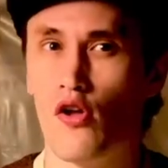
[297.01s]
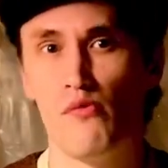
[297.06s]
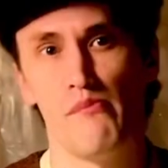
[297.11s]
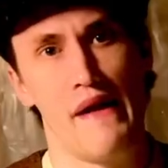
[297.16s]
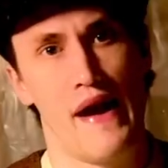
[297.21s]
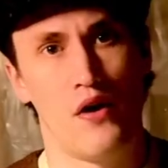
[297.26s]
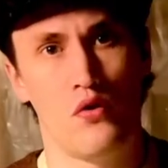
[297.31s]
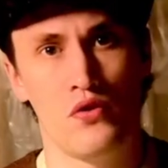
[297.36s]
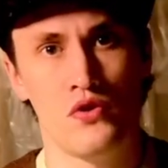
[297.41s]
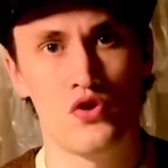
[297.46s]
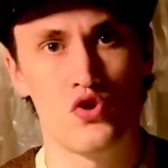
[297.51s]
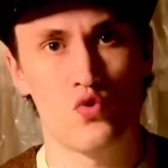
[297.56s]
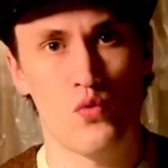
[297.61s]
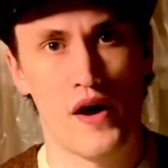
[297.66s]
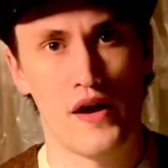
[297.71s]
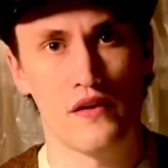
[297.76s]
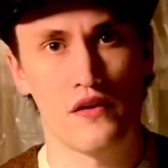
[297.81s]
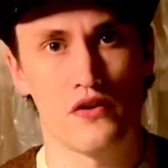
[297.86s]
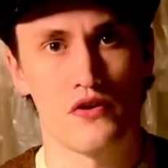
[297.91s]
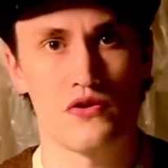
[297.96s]
mountain
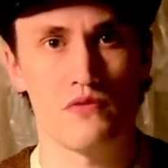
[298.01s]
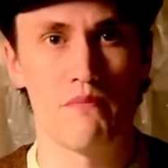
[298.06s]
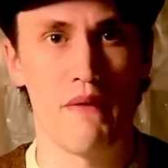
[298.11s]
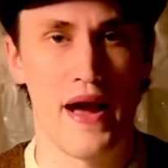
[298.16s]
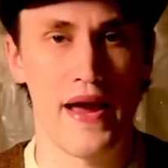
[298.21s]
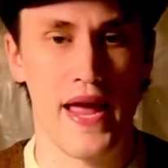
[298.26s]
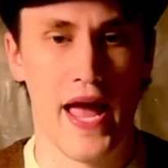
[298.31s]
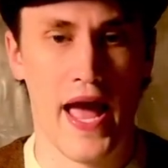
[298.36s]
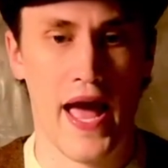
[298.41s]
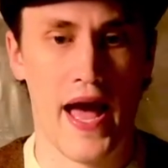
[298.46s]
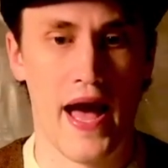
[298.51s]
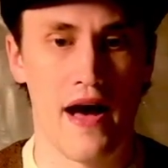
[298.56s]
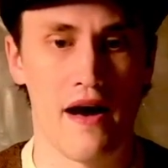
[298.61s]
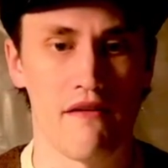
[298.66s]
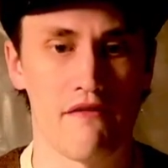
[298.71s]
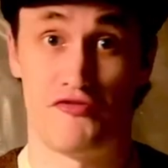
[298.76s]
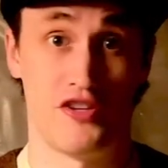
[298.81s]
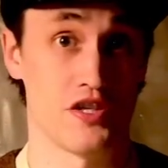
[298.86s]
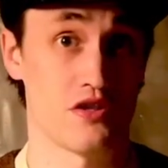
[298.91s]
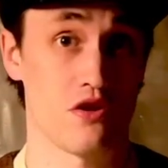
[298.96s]
dwellers might
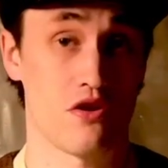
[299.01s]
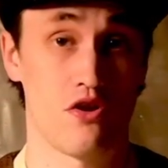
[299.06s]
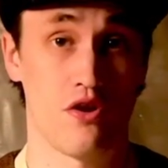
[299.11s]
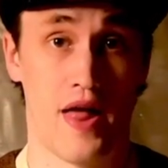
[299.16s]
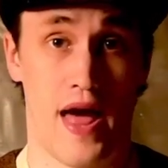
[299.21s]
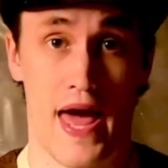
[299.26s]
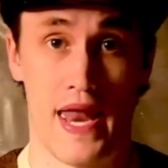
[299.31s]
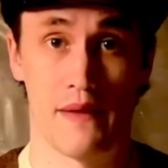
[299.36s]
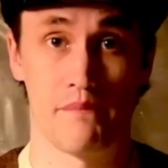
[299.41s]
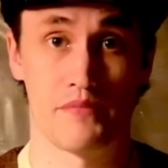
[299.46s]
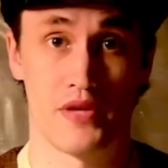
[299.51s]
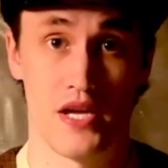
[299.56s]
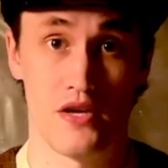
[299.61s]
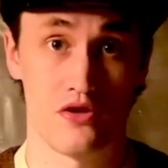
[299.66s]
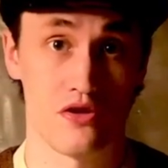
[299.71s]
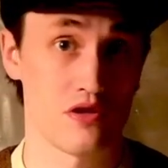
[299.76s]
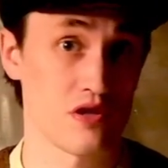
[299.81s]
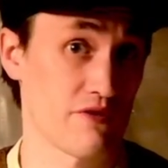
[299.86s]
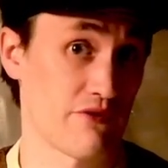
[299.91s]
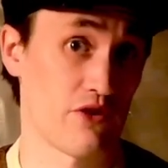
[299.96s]
have physical
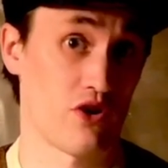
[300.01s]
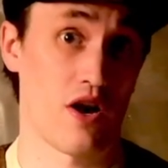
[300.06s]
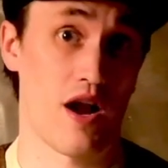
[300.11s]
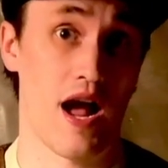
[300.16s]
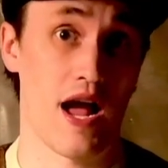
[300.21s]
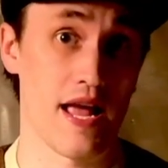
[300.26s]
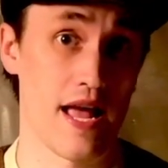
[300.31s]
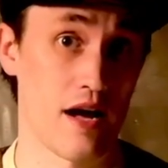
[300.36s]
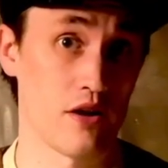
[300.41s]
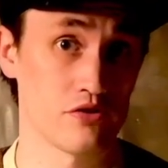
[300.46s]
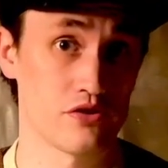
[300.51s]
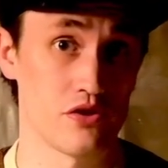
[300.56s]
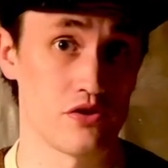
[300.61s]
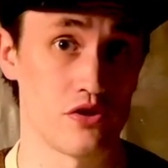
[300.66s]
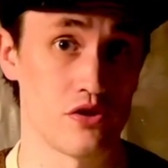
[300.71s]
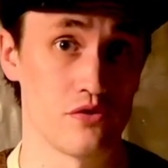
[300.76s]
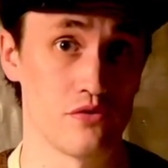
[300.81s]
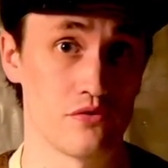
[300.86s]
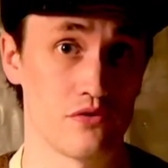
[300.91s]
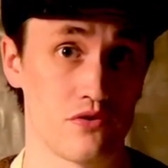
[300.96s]
adaptations for high
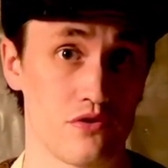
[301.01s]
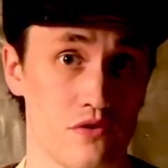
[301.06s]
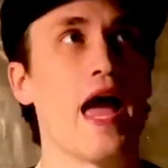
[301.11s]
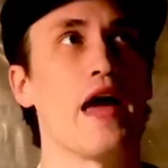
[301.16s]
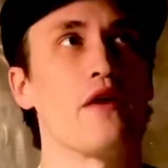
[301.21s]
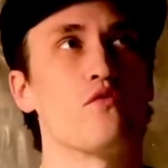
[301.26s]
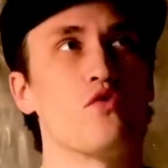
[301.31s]
altitudes. And